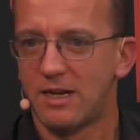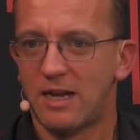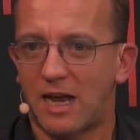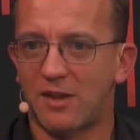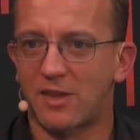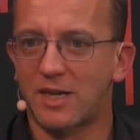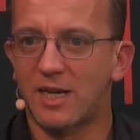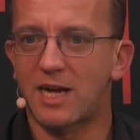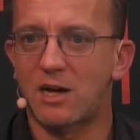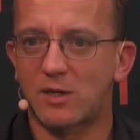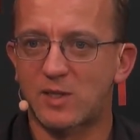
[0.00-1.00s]
I think
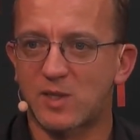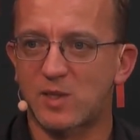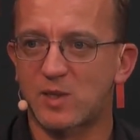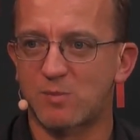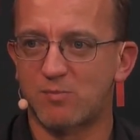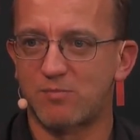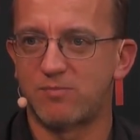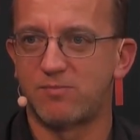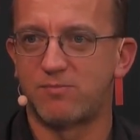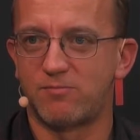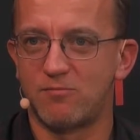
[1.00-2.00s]
now it's
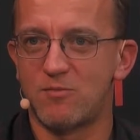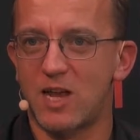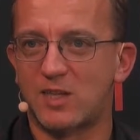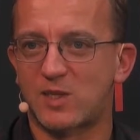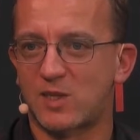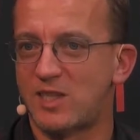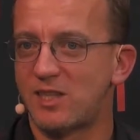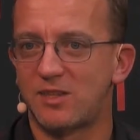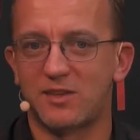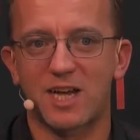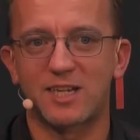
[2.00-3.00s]
still
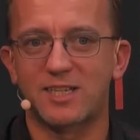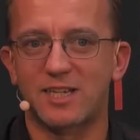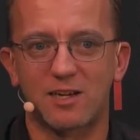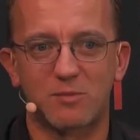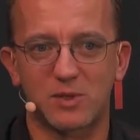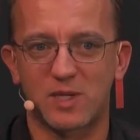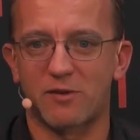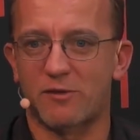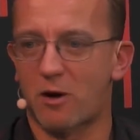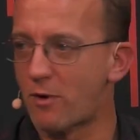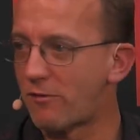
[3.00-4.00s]
99% of
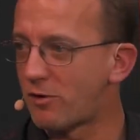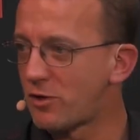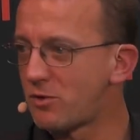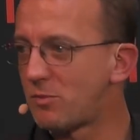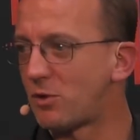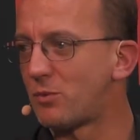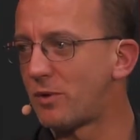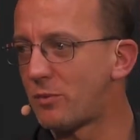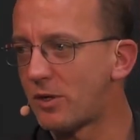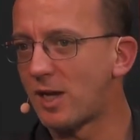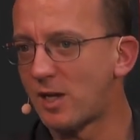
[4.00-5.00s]
our revenue, but we
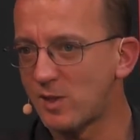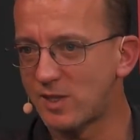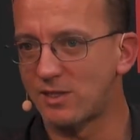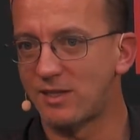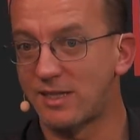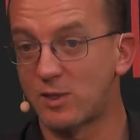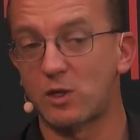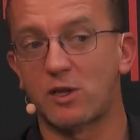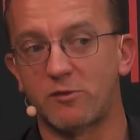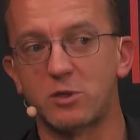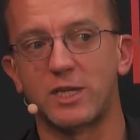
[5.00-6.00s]
realize that there's a lot
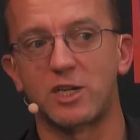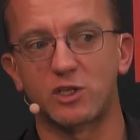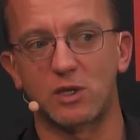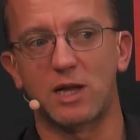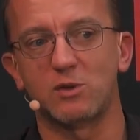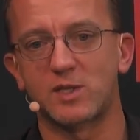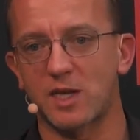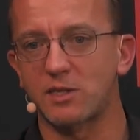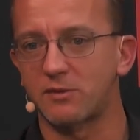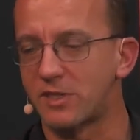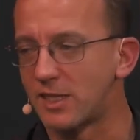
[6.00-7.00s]
of potential outside
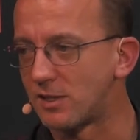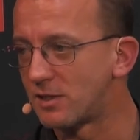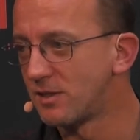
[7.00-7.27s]
of that,